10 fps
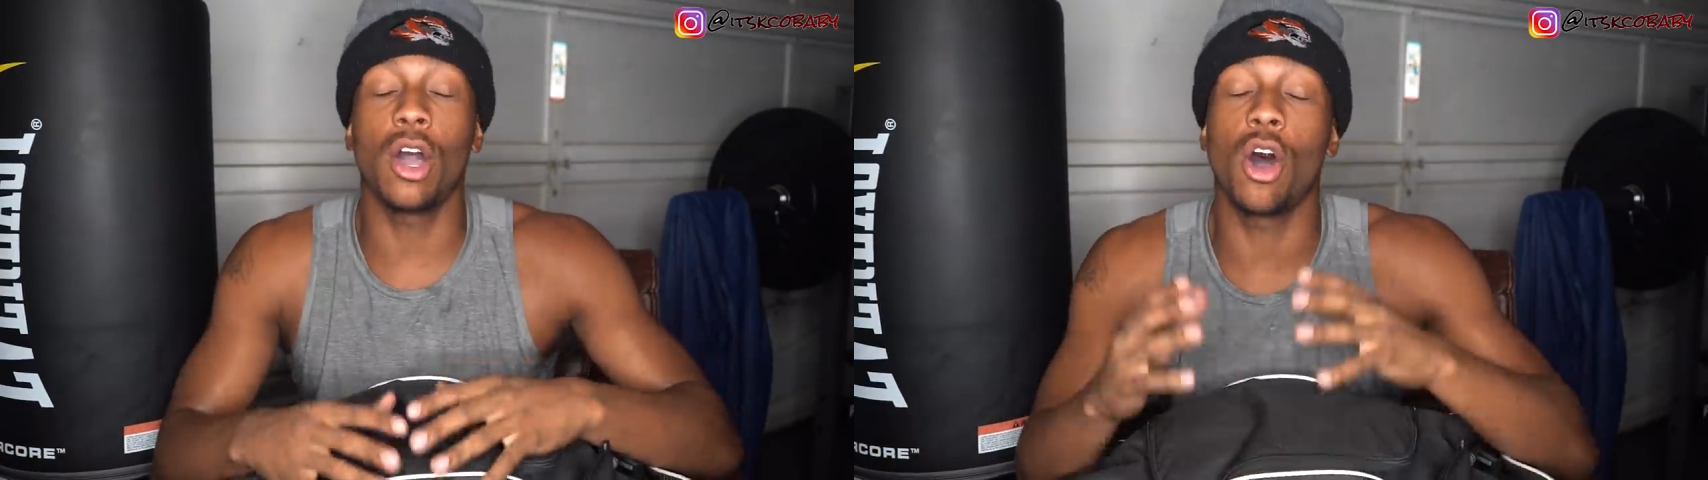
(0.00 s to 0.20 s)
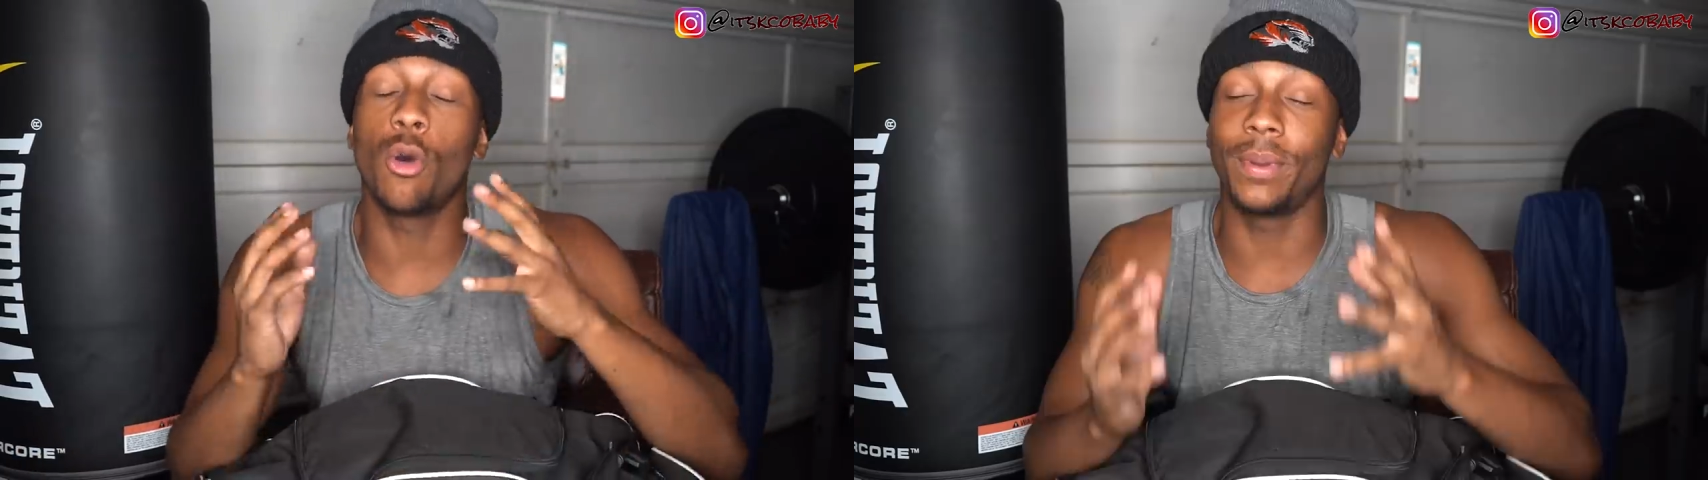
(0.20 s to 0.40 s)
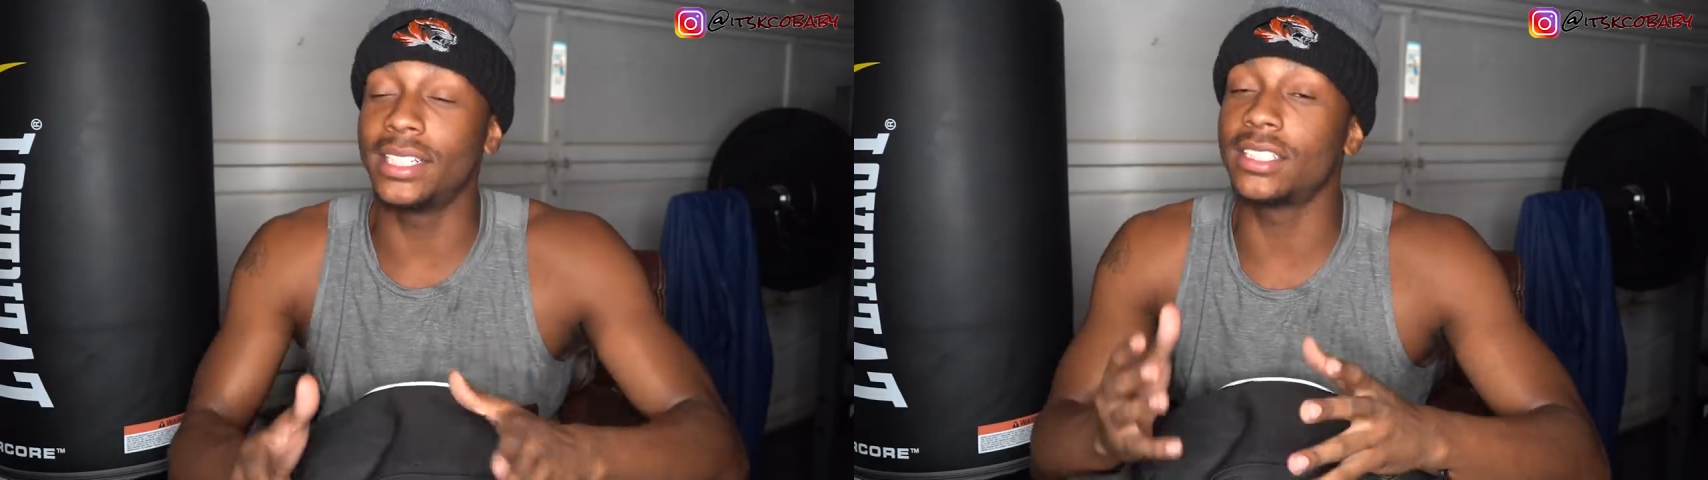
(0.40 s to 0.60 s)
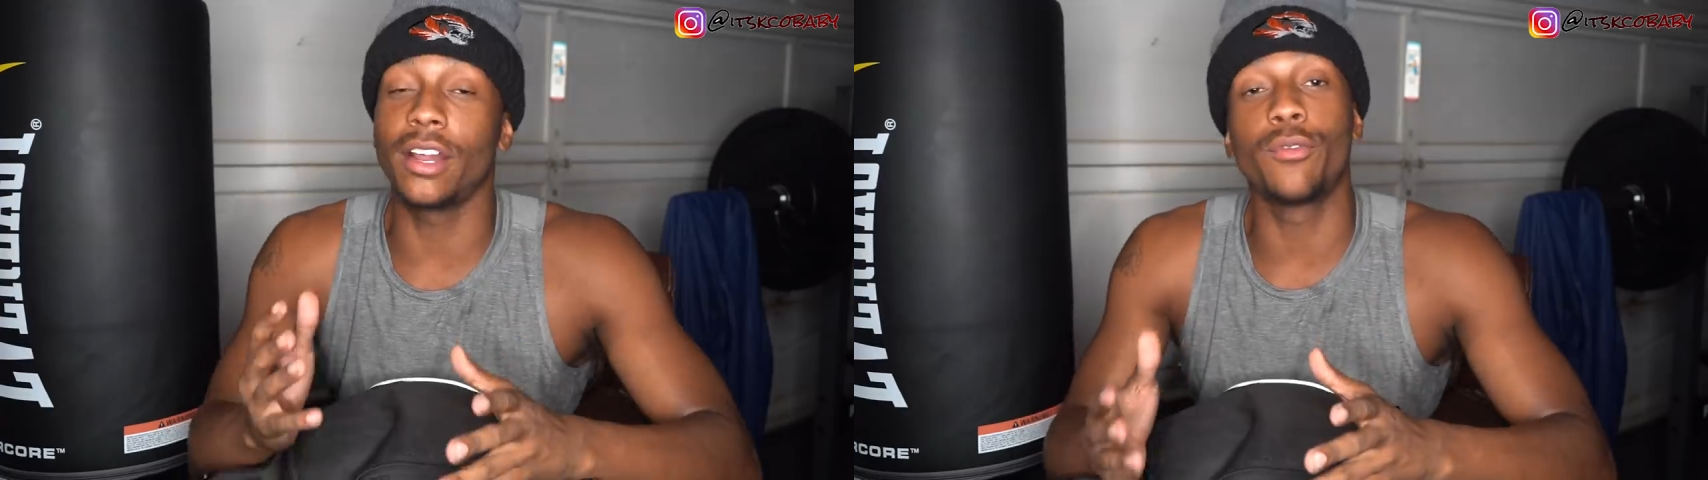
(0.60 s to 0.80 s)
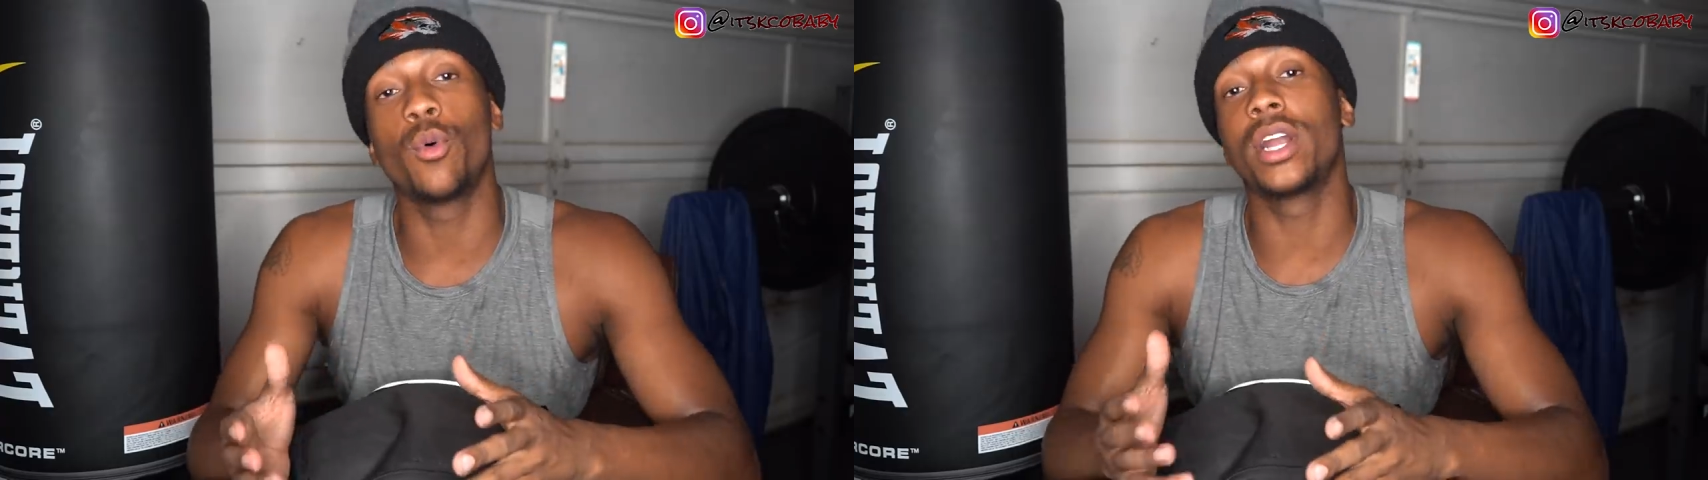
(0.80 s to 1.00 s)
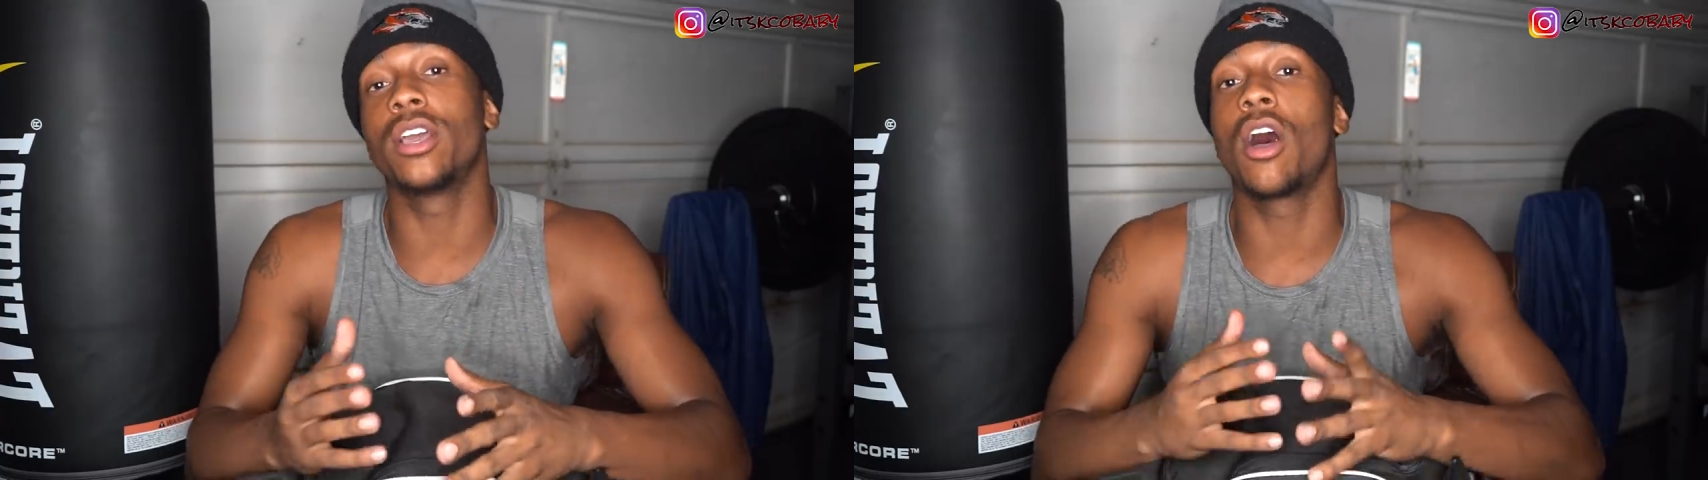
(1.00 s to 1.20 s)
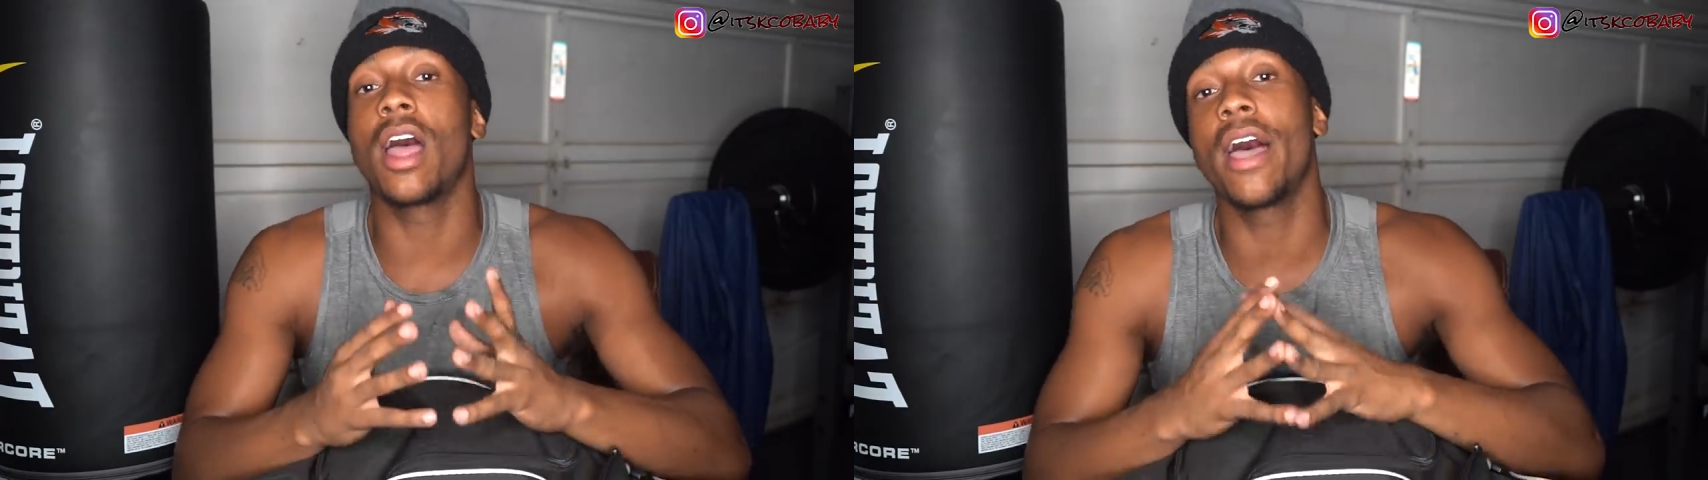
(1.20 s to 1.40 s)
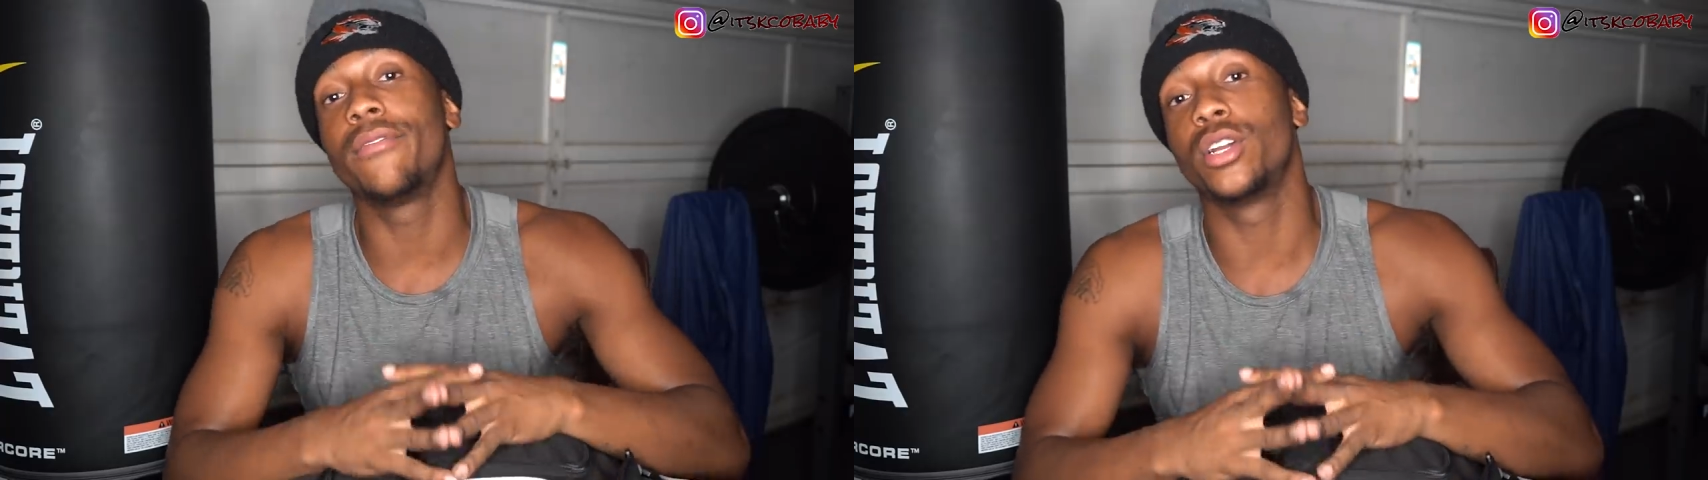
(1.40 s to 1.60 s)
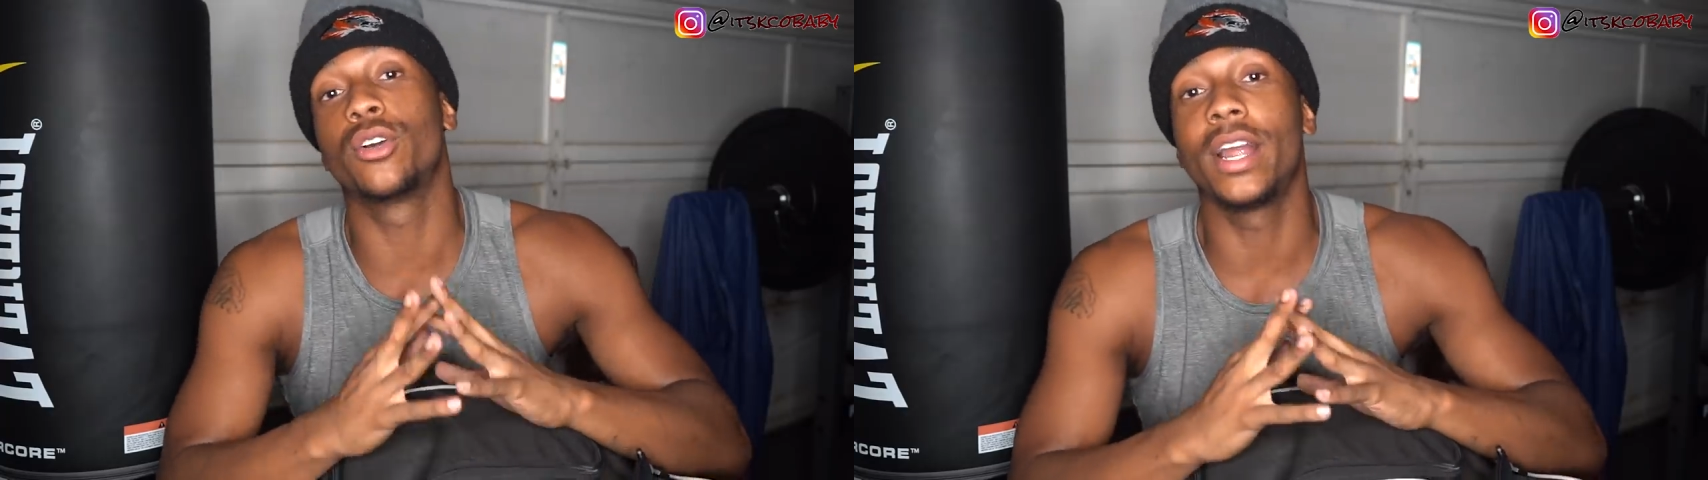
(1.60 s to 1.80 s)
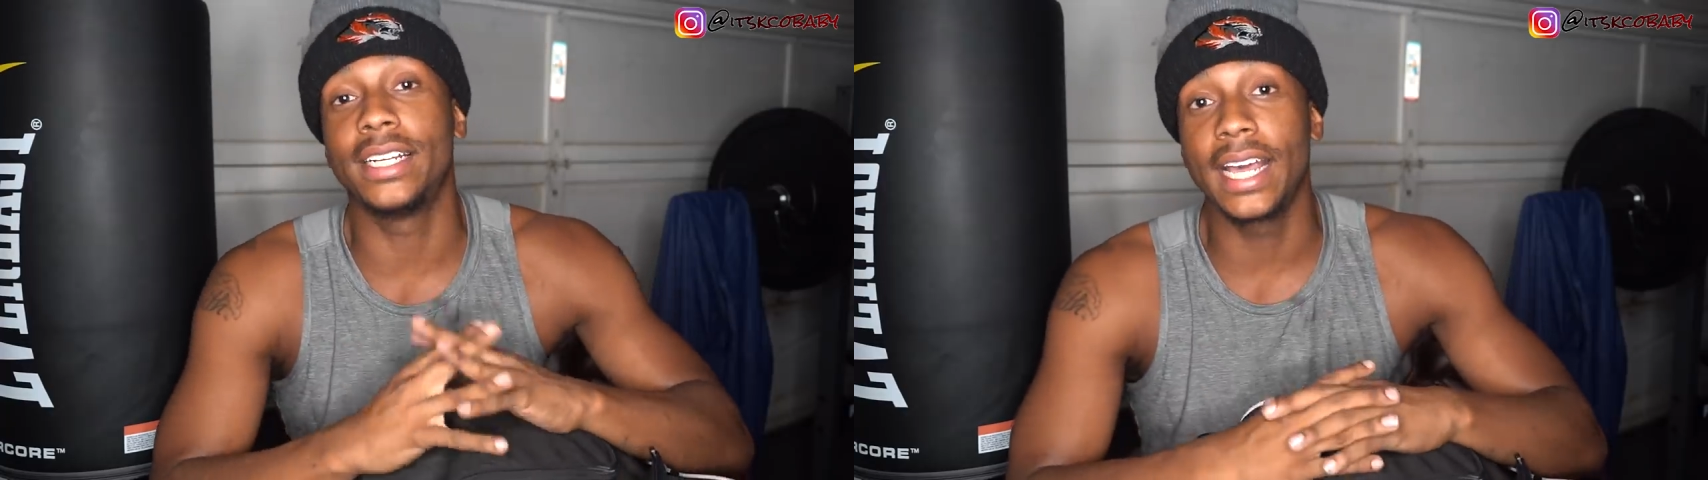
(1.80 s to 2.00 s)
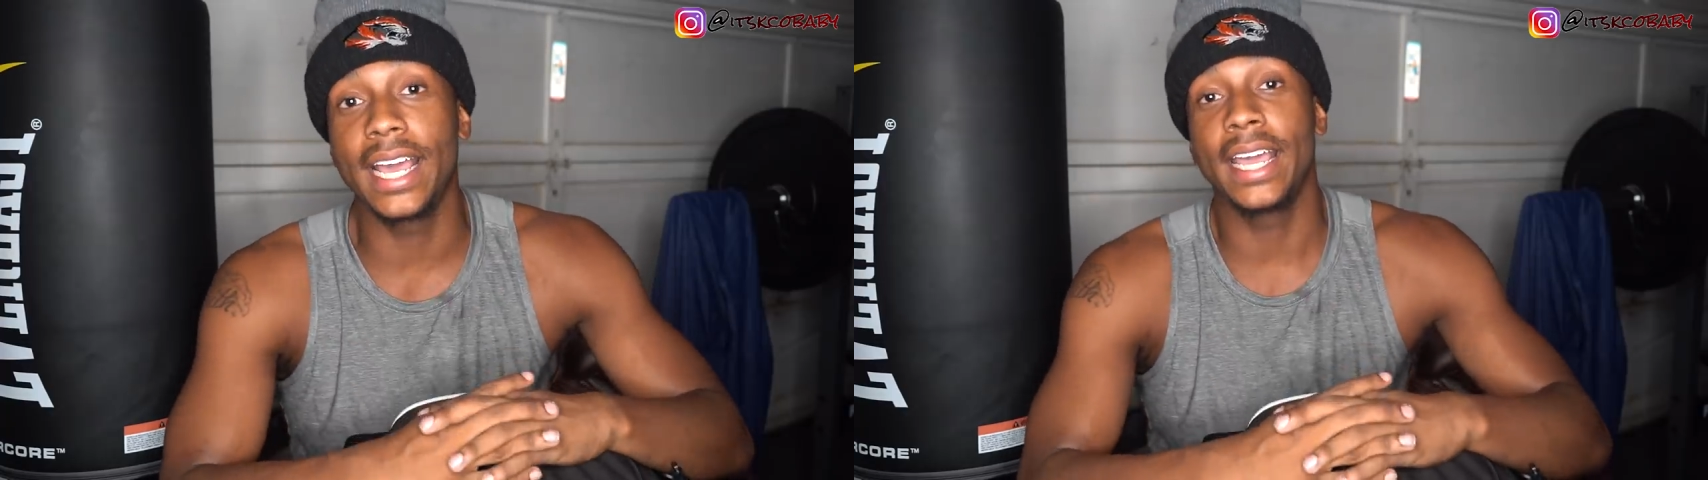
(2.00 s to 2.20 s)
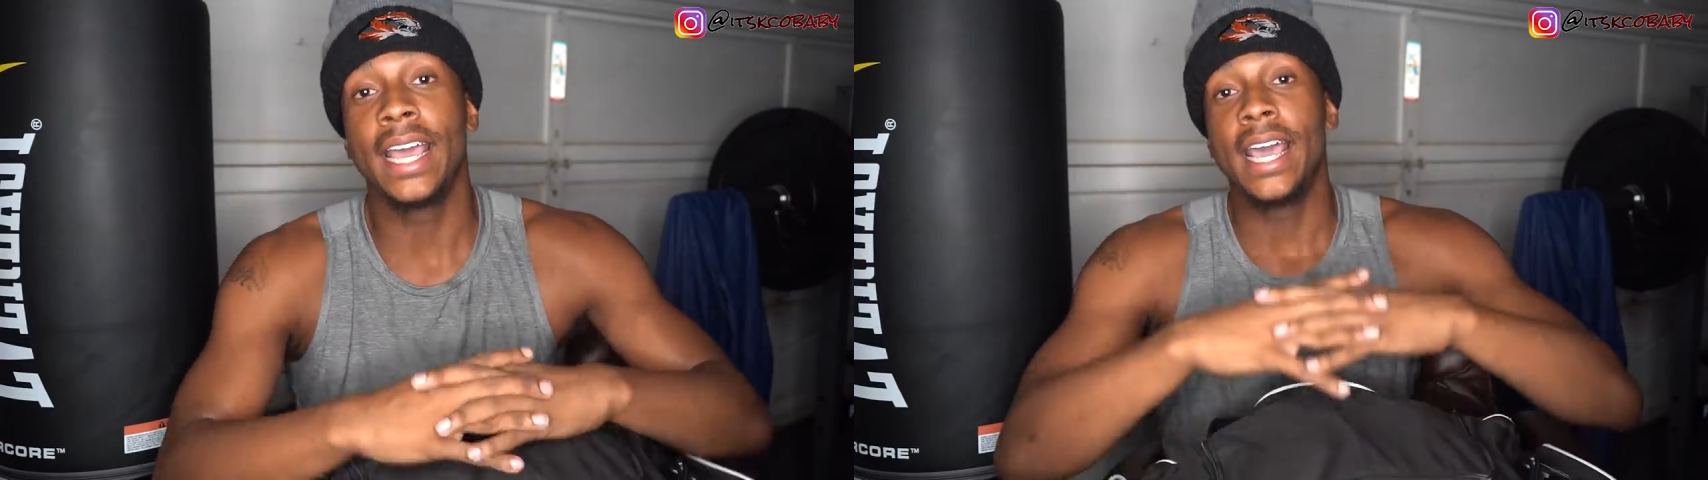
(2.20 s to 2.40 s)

I hope each and every one of y'all are having a great day.